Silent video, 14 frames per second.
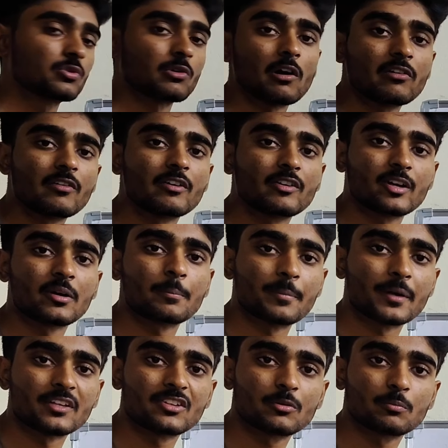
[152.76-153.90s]
solve our
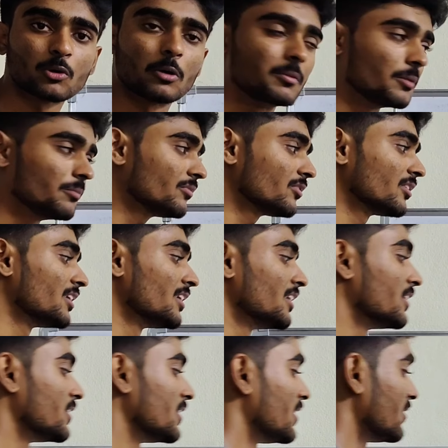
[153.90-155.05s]
basic problems
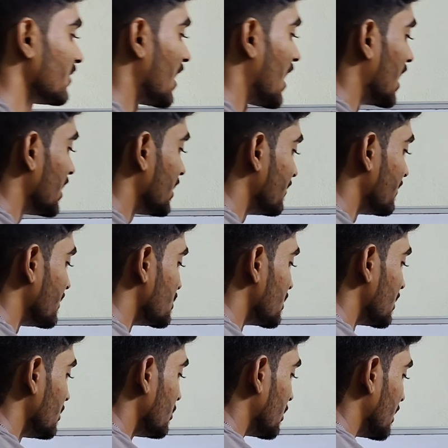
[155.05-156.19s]
is
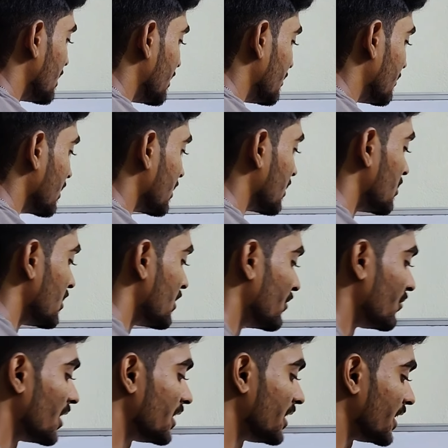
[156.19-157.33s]
artificial neural network.
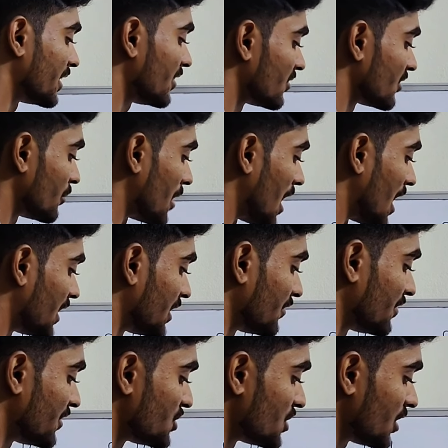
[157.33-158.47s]
We are taking some
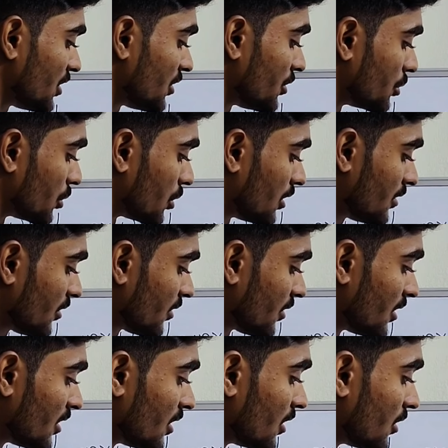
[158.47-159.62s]
artificial neurons.
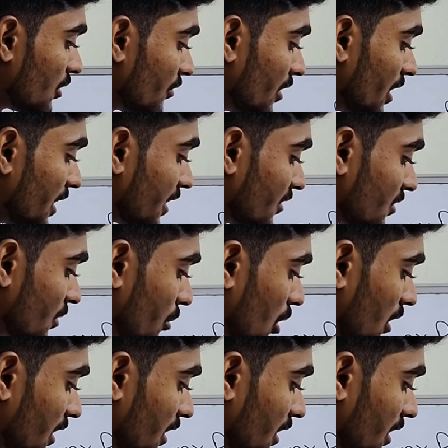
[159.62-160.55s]
We are taking some